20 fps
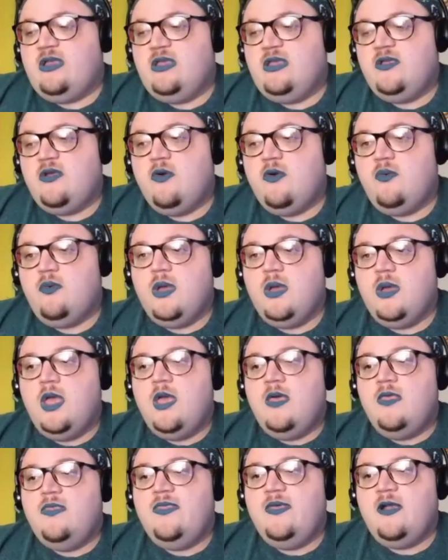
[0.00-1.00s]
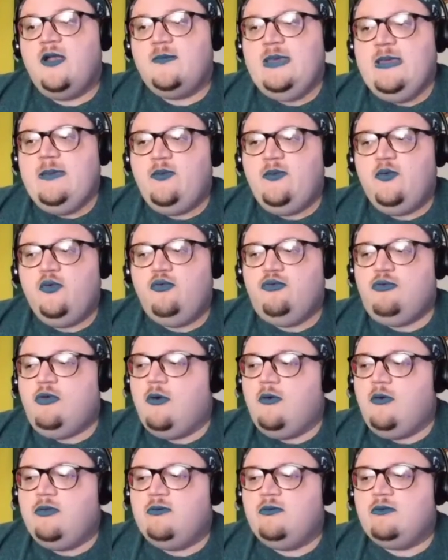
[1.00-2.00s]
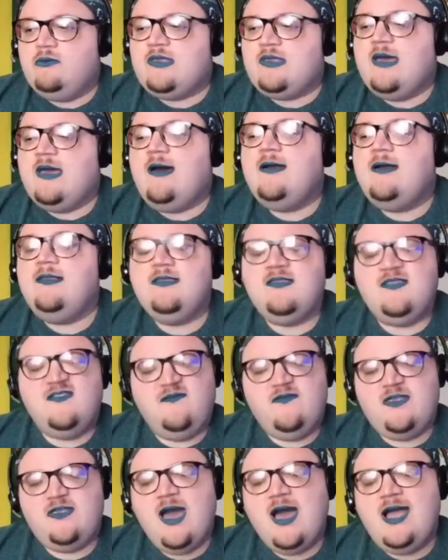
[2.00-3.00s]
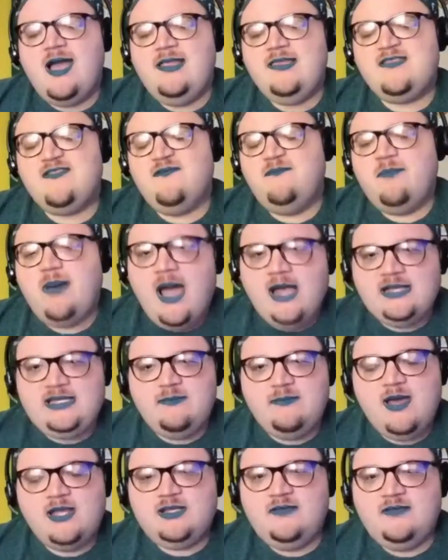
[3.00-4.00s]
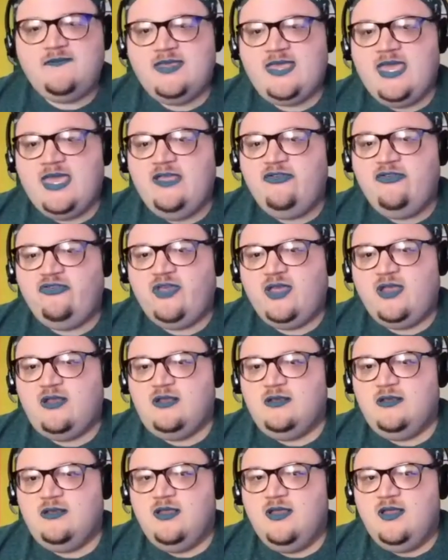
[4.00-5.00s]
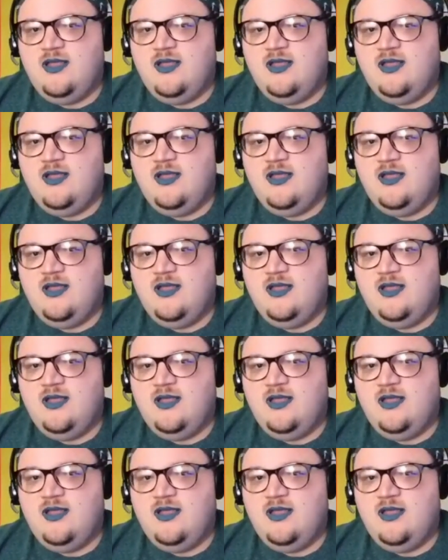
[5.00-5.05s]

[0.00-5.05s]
You know, there are people who go through tons of kinds of body modification